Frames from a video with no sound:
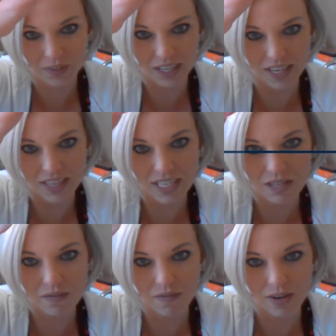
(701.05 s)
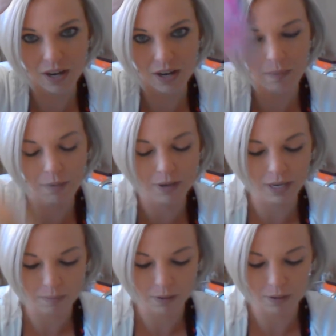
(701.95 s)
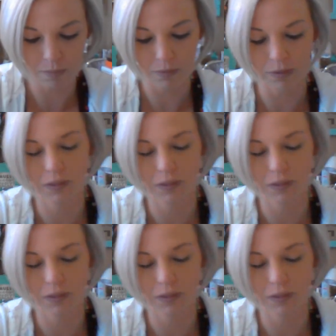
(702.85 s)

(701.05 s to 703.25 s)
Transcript: And I think it's a very pretty purple.